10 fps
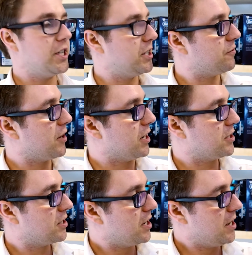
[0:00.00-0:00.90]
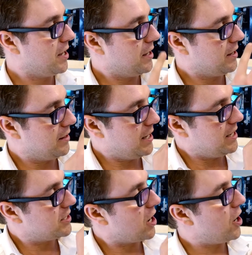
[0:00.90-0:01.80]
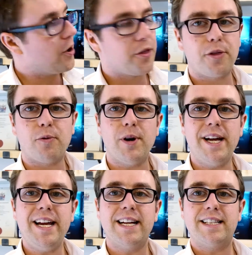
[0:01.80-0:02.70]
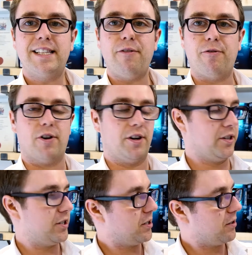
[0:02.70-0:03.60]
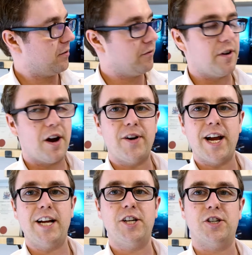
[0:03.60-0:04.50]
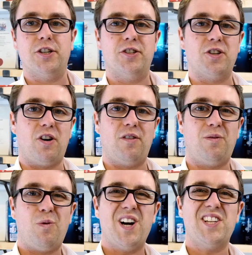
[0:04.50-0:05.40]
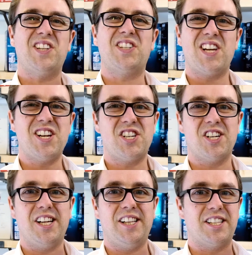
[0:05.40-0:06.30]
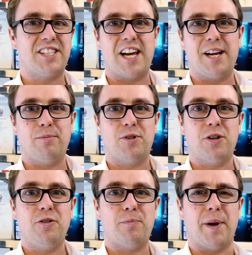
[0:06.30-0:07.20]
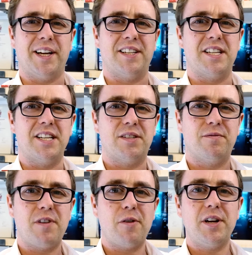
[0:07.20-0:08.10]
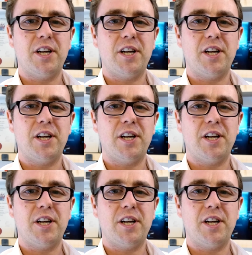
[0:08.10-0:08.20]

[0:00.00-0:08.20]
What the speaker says: things first. These are 3 different variations of what is essentially the same toothpaste. It's very